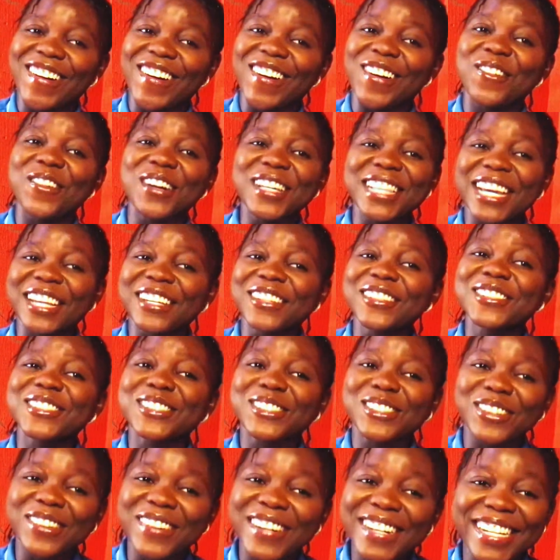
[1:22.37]
what are you
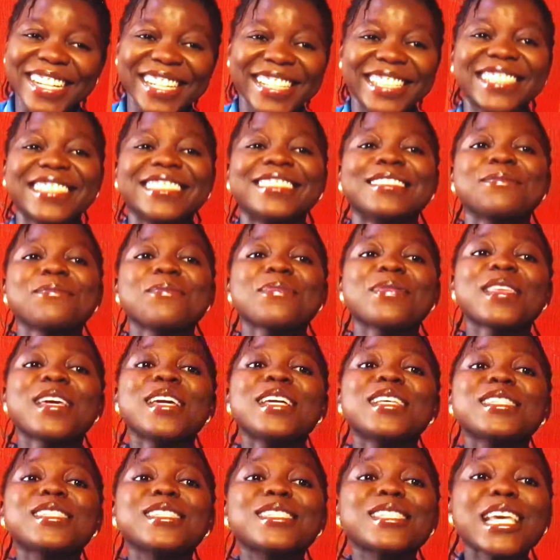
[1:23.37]
doing?
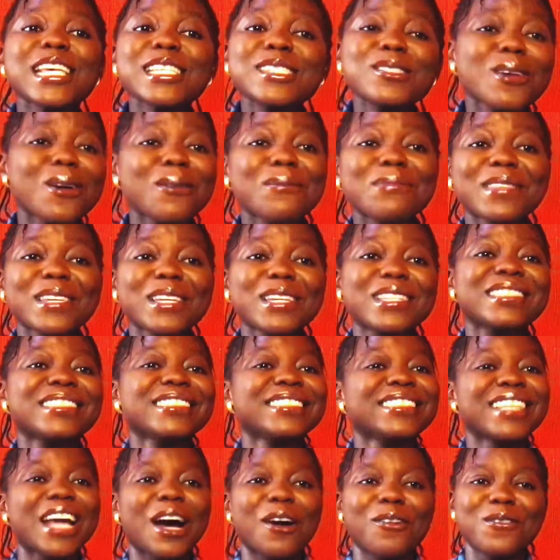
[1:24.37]
Say something
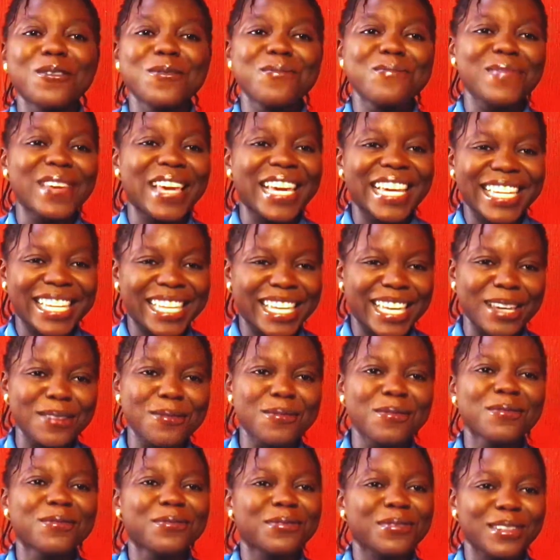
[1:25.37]
that will make
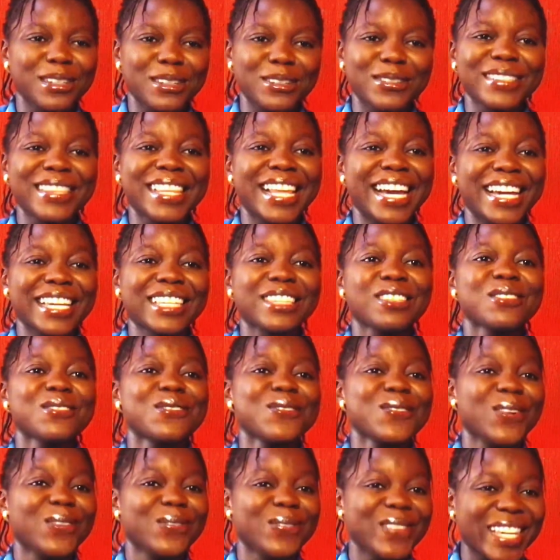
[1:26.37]
him feel like
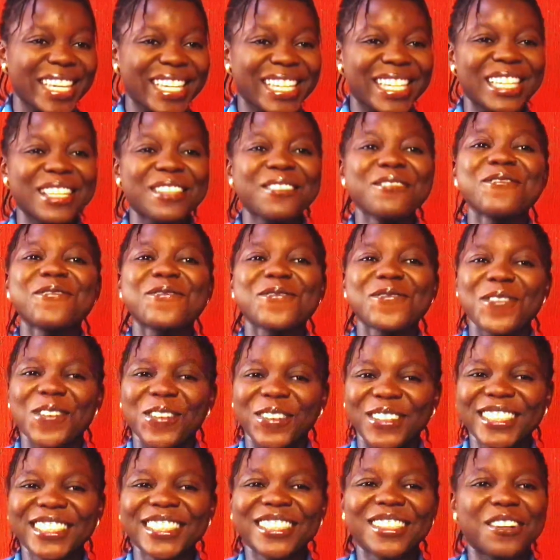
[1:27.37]
you're making
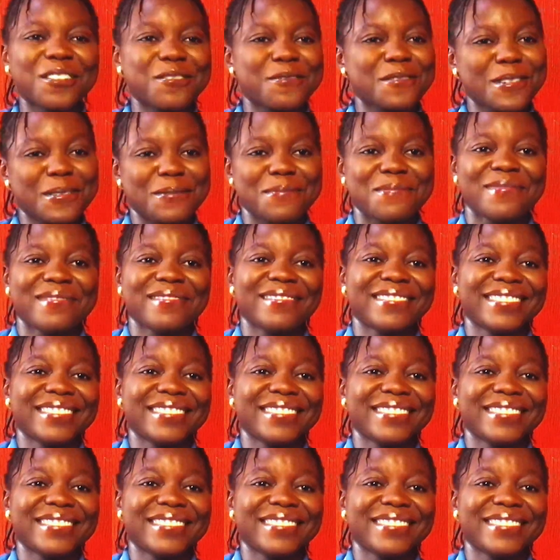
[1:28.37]
fun of him.